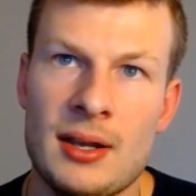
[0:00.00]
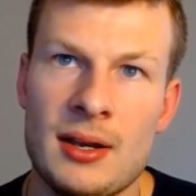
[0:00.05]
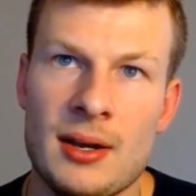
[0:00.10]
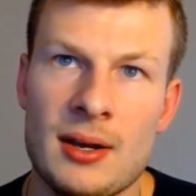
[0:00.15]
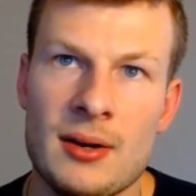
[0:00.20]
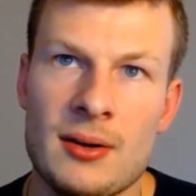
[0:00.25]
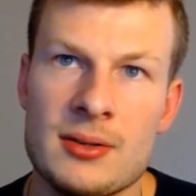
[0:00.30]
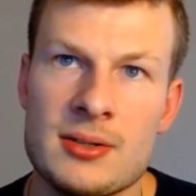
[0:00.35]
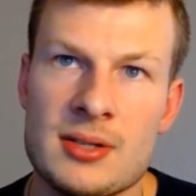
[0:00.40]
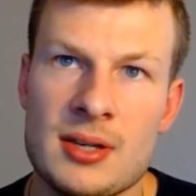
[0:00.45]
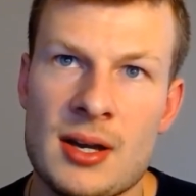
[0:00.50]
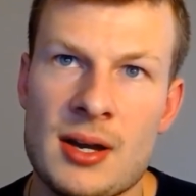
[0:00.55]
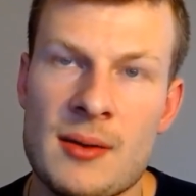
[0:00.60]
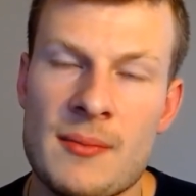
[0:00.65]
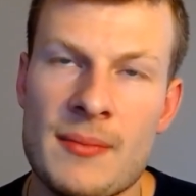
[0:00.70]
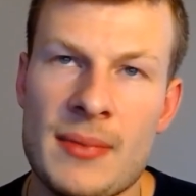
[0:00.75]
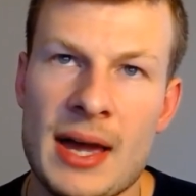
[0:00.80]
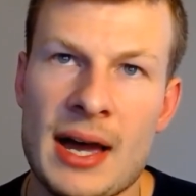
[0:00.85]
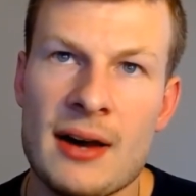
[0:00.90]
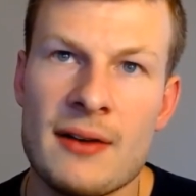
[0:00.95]

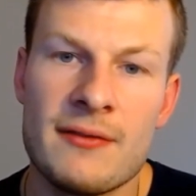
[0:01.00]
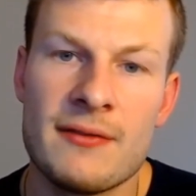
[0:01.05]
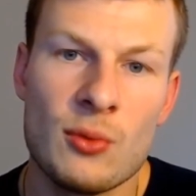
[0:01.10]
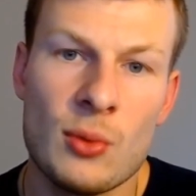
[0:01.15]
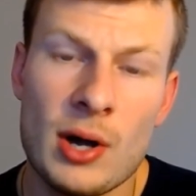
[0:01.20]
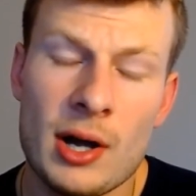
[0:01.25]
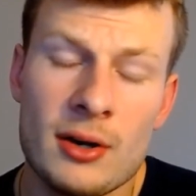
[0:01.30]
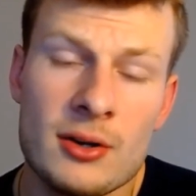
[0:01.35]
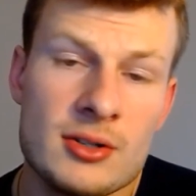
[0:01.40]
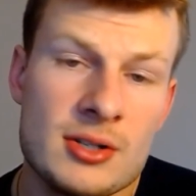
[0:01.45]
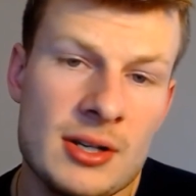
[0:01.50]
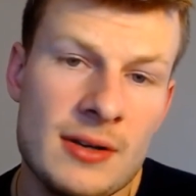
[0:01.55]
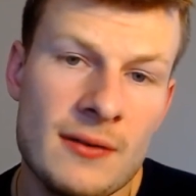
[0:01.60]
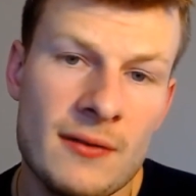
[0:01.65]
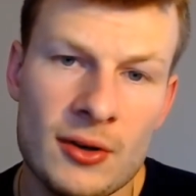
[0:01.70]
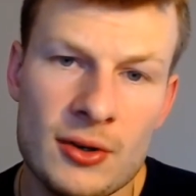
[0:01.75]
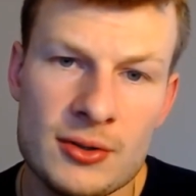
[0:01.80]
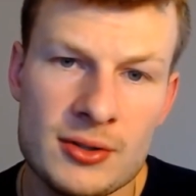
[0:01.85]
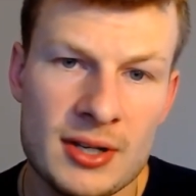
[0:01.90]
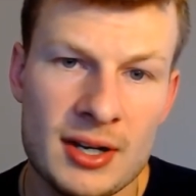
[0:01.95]
some alpha wide
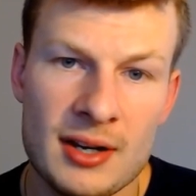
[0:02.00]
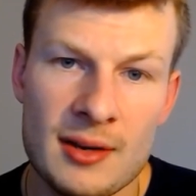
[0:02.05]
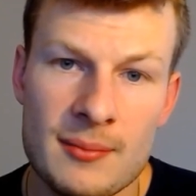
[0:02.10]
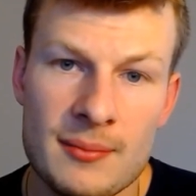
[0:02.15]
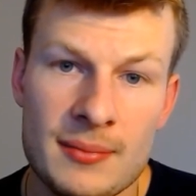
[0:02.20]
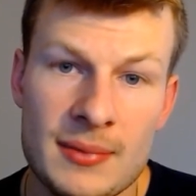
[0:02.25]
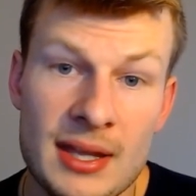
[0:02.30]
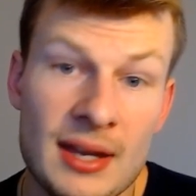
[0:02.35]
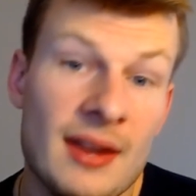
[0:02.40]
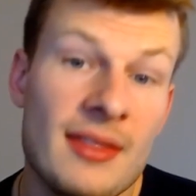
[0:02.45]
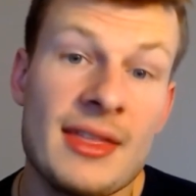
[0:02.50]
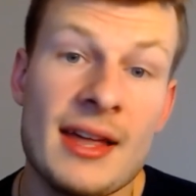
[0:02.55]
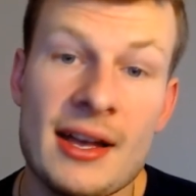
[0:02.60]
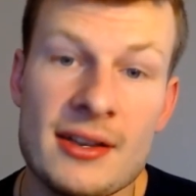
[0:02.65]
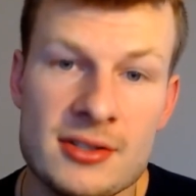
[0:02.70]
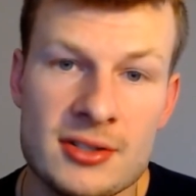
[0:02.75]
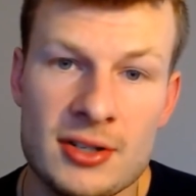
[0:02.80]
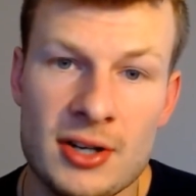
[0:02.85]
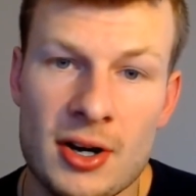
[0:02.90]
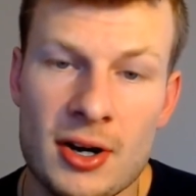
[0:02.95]
receiver who's going to get
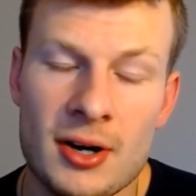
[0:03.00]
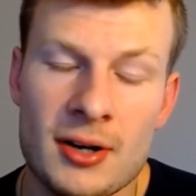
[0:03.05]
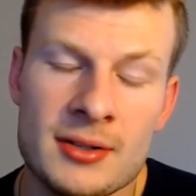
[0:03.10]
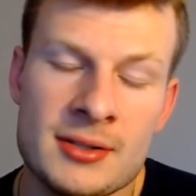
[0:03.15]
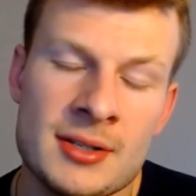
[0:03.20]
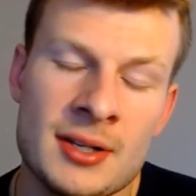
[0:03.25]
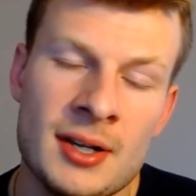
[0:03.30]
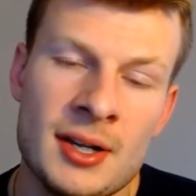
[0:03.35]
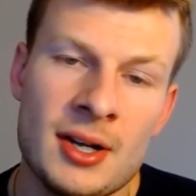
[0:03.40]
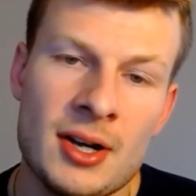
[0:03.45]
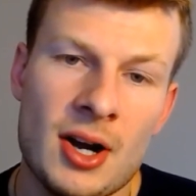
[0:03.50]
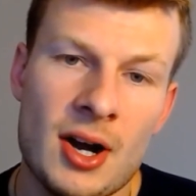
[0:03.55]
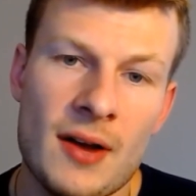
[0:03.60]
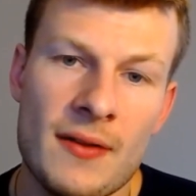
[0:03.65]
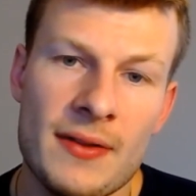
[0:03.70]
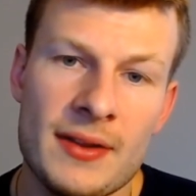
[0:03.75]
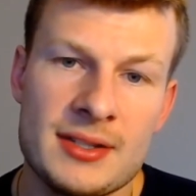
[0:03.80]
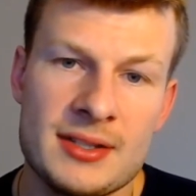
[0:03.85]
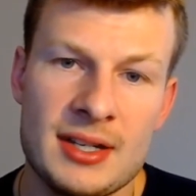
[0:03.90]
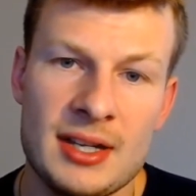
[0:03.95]
1,000 yards on
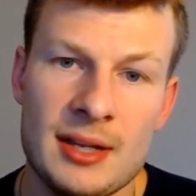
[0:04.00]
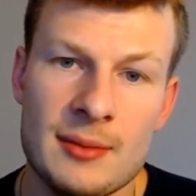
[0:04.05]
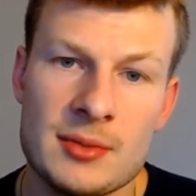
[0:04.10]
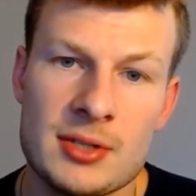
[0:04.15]
this team.